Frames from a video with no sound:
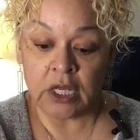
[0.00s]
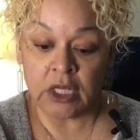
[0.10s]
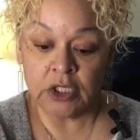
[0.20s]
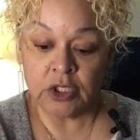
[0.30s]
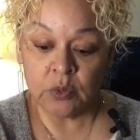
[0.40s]

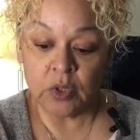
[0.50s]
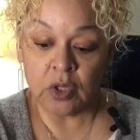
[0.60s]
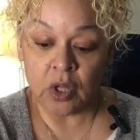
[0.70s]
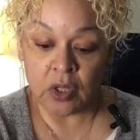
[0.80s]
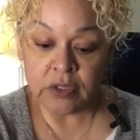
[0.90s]
you
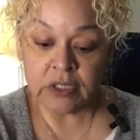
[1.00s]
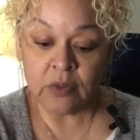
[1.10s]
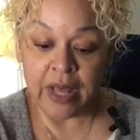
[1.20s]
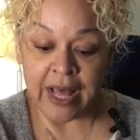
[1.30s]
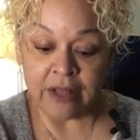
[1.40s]
will
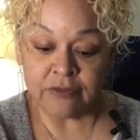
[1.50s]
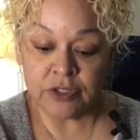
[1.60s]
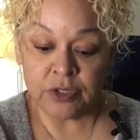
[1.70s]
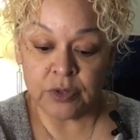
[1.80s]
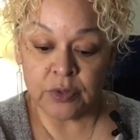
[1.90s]
also have
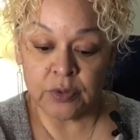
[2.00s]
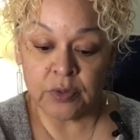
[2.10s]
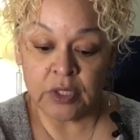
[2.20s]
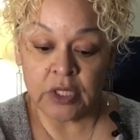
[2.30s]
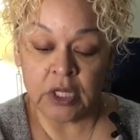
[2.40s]
to